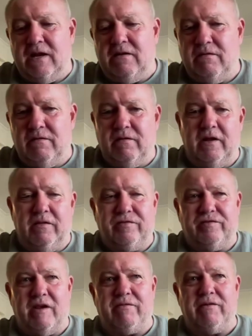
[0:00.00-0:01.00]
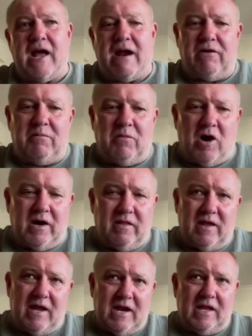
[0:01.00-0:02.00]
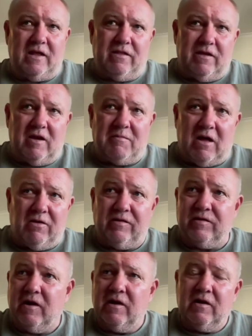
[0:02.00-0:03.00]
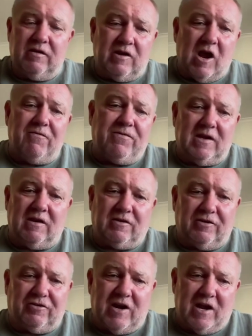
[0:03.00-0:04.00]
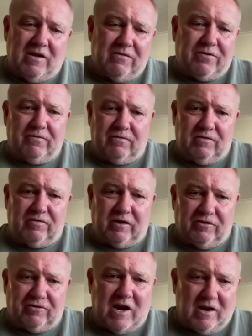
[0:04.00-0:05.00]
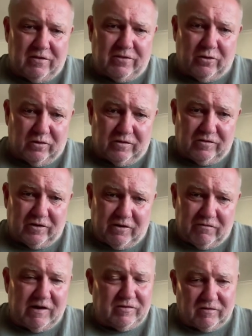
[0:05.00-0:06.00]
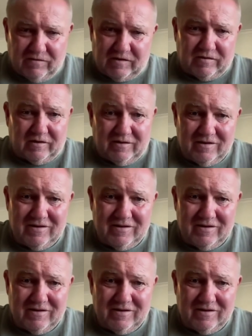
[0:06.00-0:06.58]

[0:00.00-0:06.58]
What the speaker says: then the 7-day reminder, the heading of the email is don't forget to share your thoughts on your recent visit.